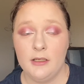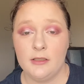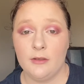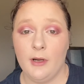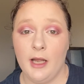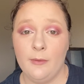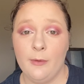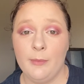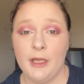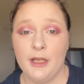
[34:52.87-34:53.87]
So I will
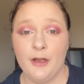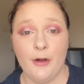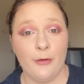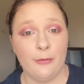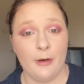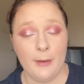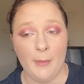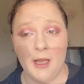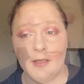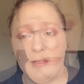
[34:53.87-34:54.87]
be right back.
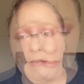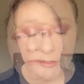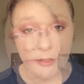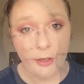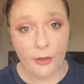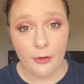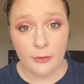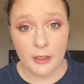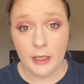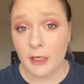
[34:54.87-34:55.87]
All right, so
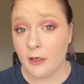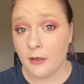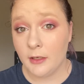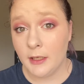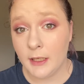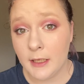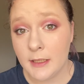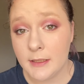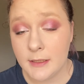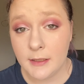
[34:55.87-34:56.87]
here
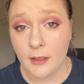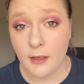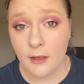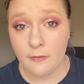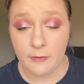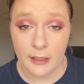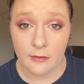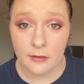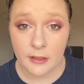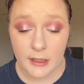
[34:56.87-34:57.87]
is the final
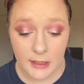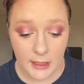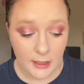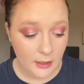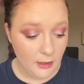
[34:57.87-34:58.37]
look of the day.